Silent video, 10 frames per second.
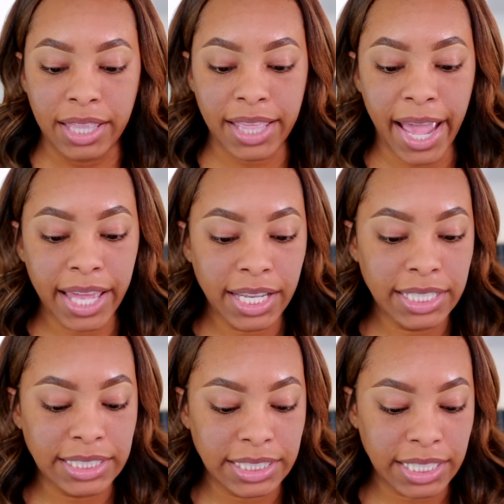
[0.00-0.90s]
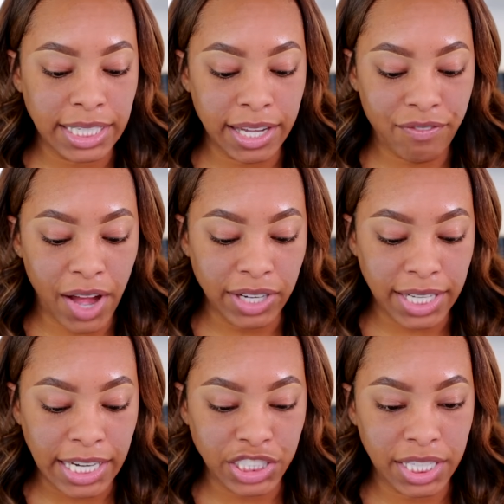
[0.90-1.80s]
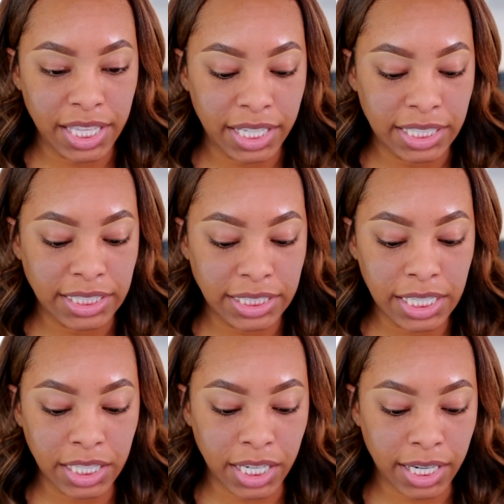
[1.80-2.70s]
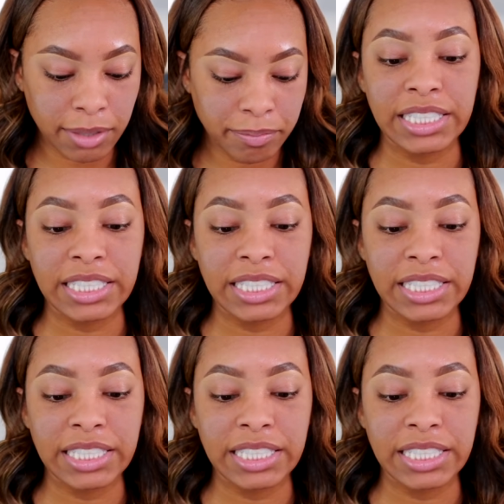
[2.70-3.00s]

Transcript: that is the foundation. And then the concealer.